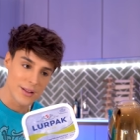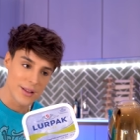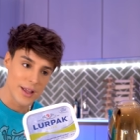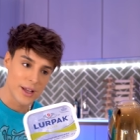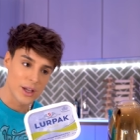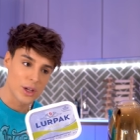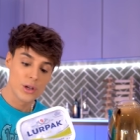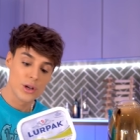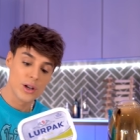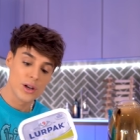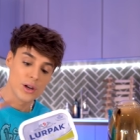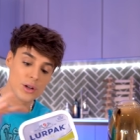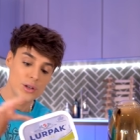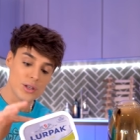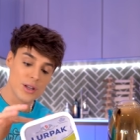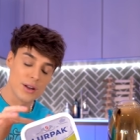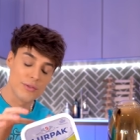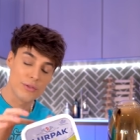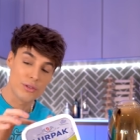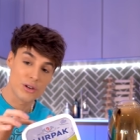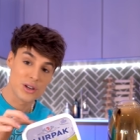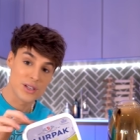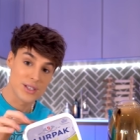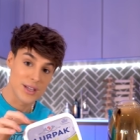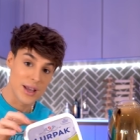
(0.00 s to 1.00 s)
like you can use it
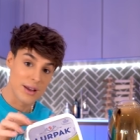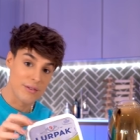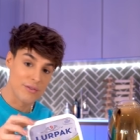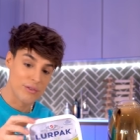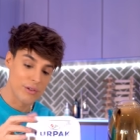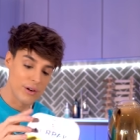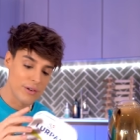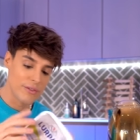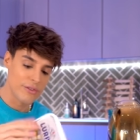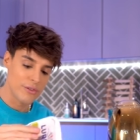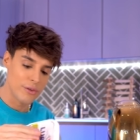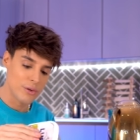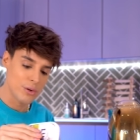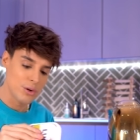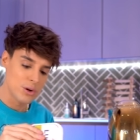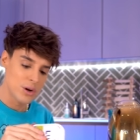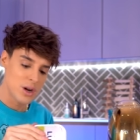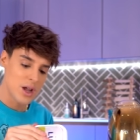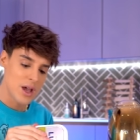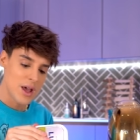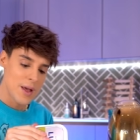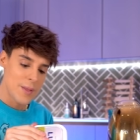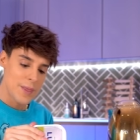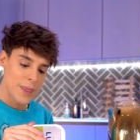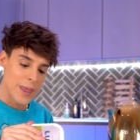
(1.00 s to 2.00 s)
for savory
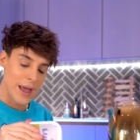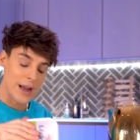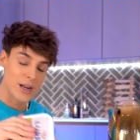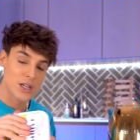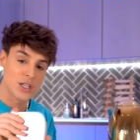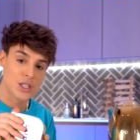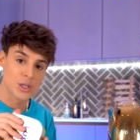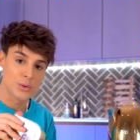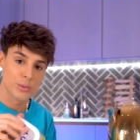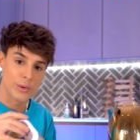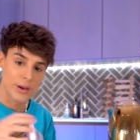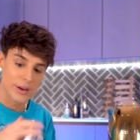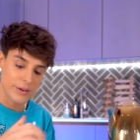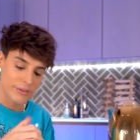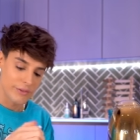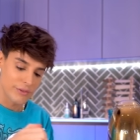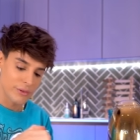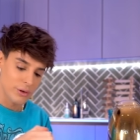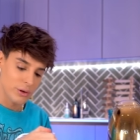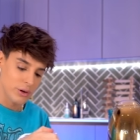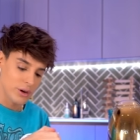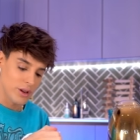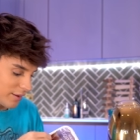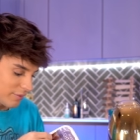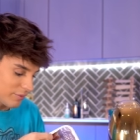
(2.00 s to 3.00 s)
food and sweet
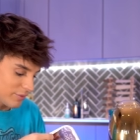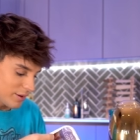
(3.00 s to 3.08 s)
food.